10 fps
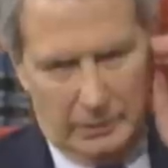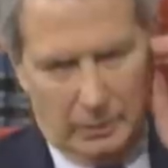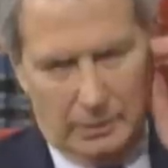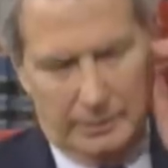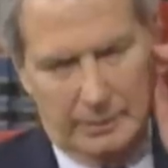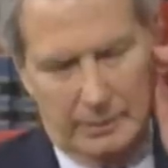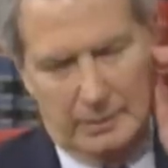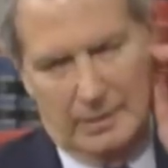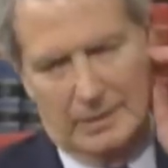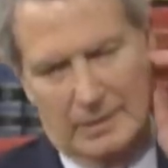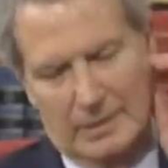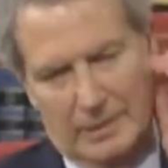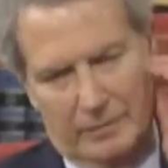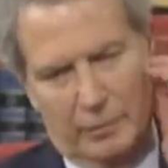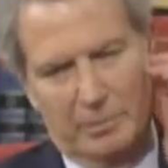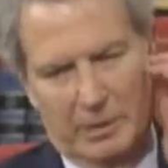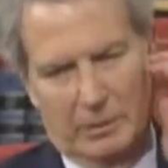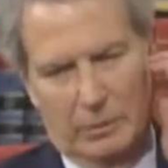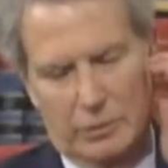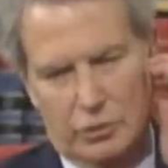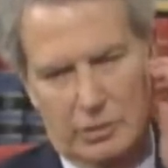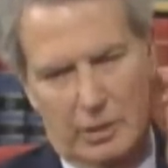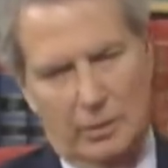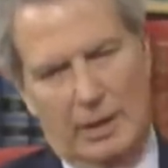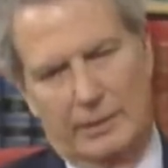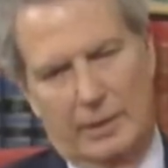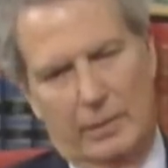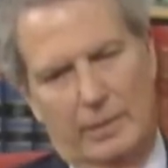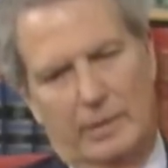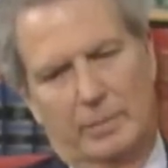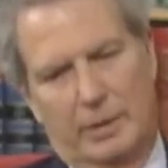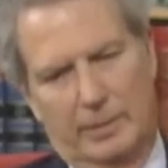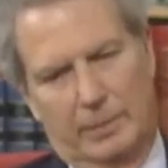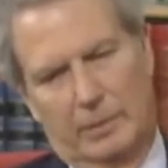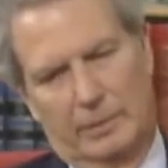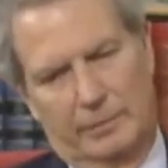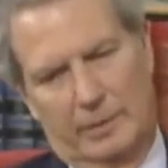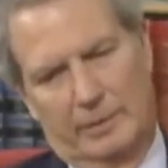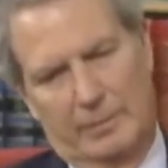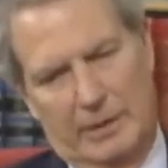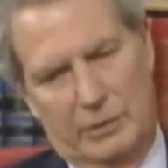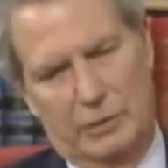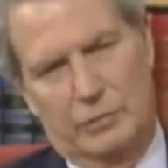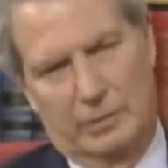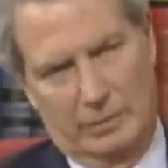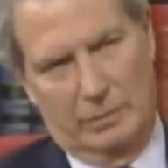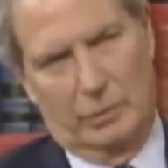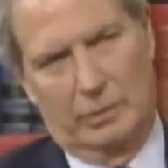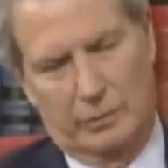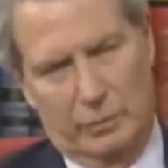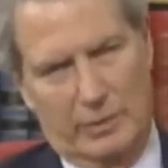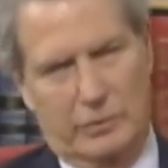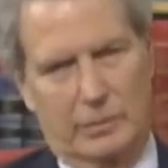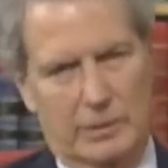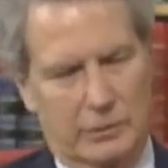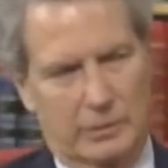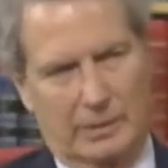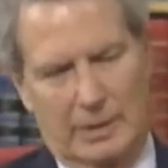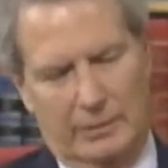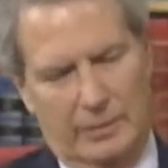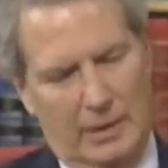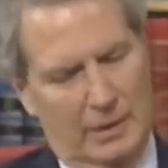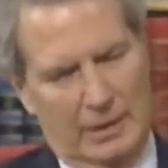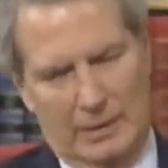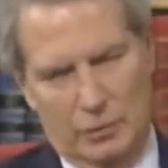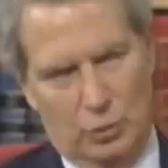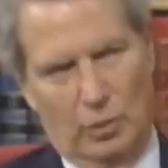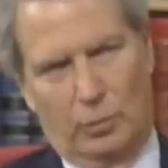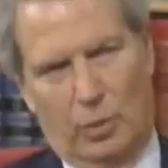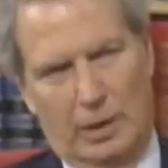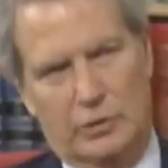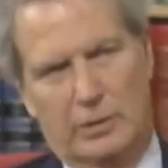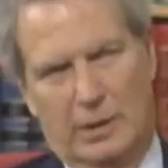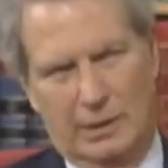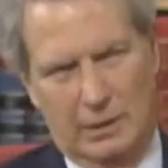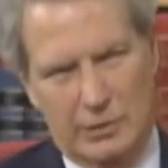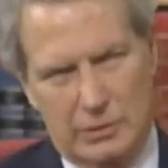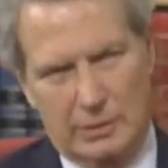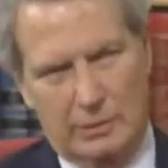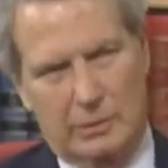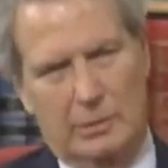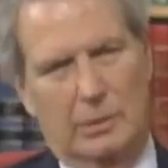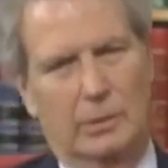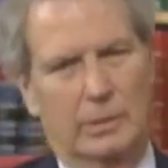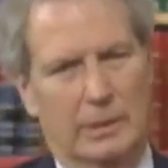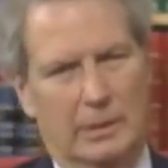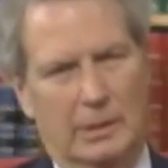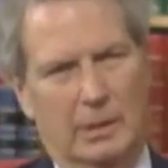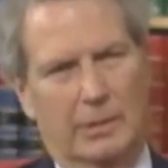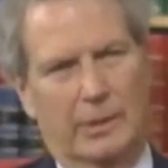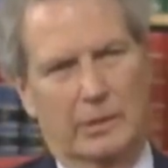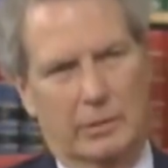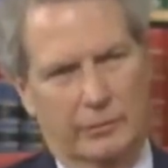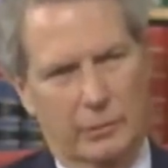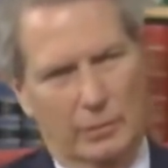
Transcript: you for being on this show. I know that the people of my district, the 3rd Congressional District, have enjoyed watching and listening to you. Again, thank you for